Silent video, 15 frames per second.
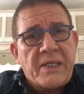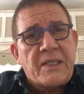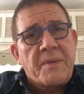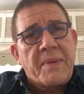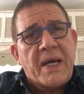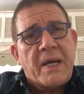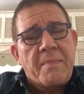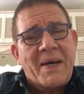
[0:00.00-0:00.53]
to
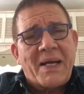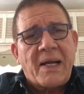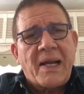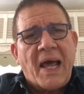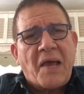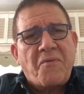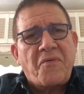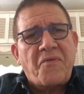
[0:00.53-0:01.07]
make a better
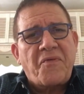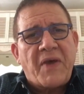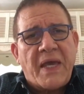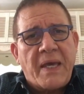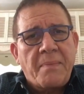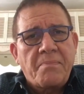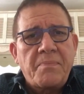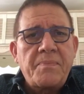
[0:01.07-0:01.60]
life for him.